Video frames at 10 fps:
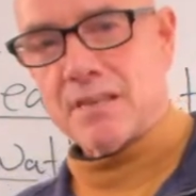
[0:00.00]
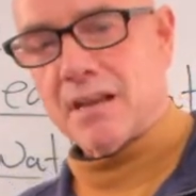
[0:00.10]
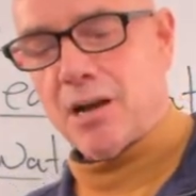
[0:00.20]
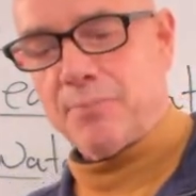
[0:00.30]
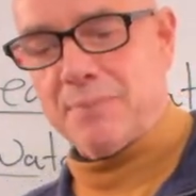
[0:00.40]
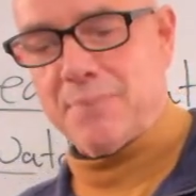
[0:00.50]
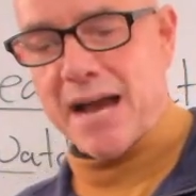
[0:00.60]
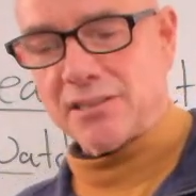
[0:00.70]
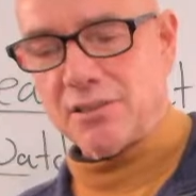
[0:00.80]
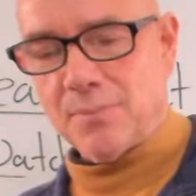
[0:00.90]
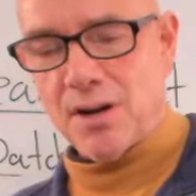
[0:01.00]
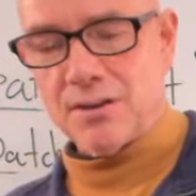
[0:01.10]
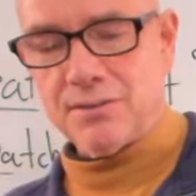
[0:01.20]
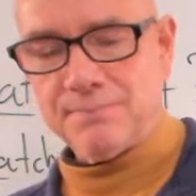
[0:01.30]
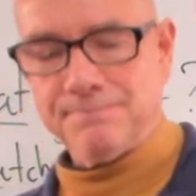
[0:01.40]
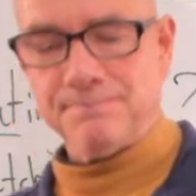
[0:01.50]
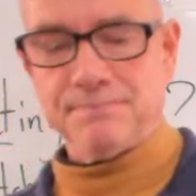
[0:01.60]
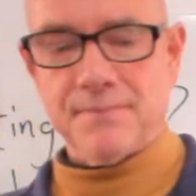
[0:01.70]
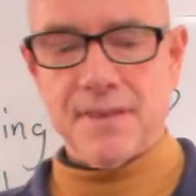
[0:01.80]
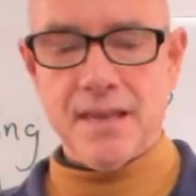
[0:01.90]
I'll be back tomorrow
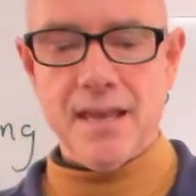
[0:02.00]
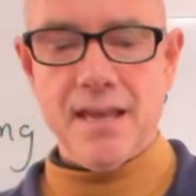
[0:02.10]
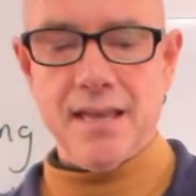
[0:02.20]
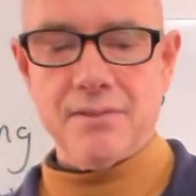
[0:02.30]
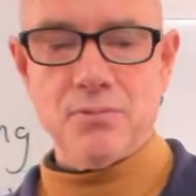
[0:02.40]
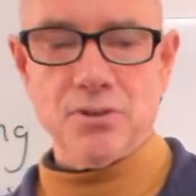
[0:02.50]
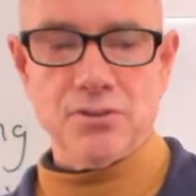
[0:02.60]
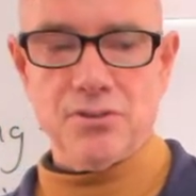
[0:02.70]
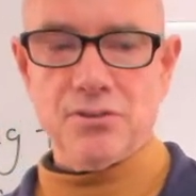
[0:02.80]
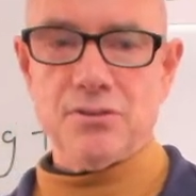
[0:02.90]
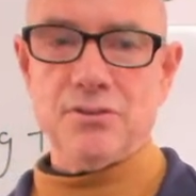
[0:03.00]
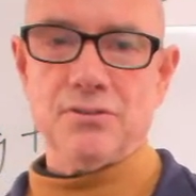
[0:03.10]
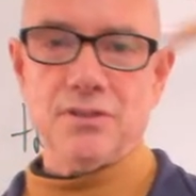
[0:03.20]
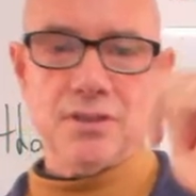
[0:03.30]
and we'll do